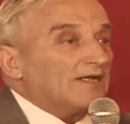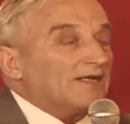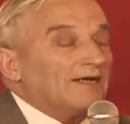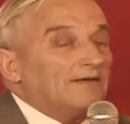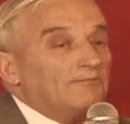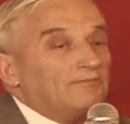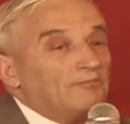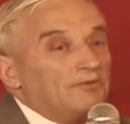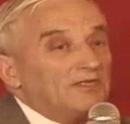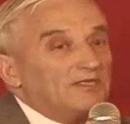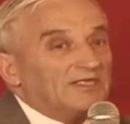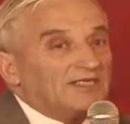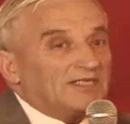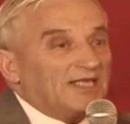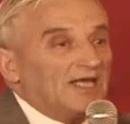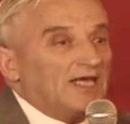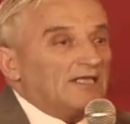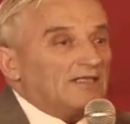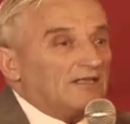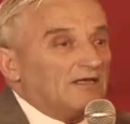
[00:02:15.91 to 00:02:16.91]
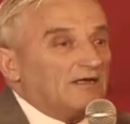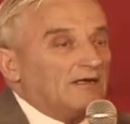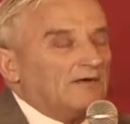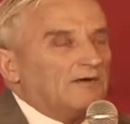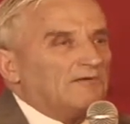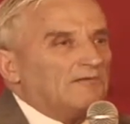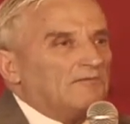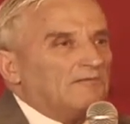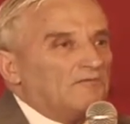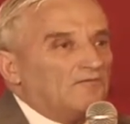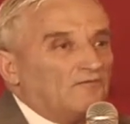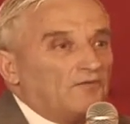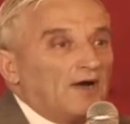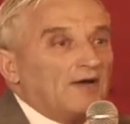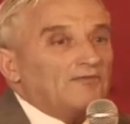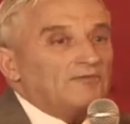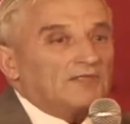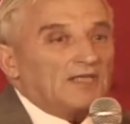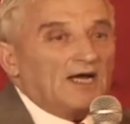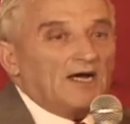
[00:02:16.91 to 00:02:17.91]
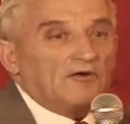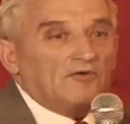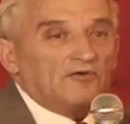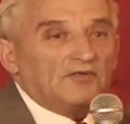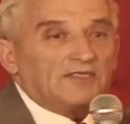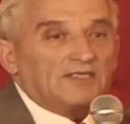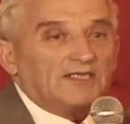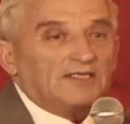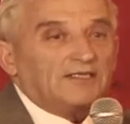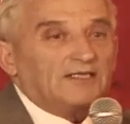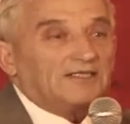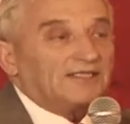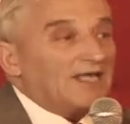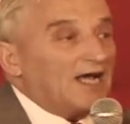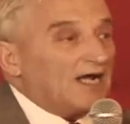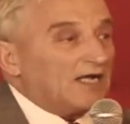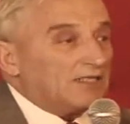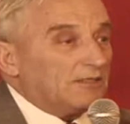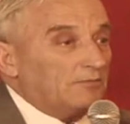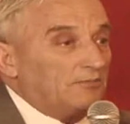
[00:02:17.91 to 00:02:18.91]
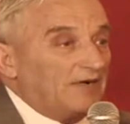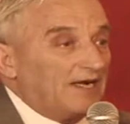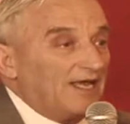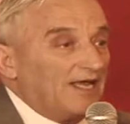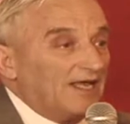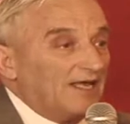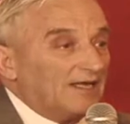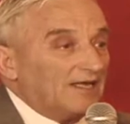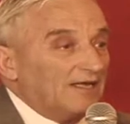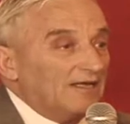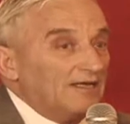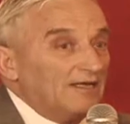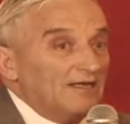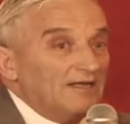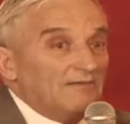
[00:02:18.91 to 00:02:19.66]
compensate 5,000 tax break.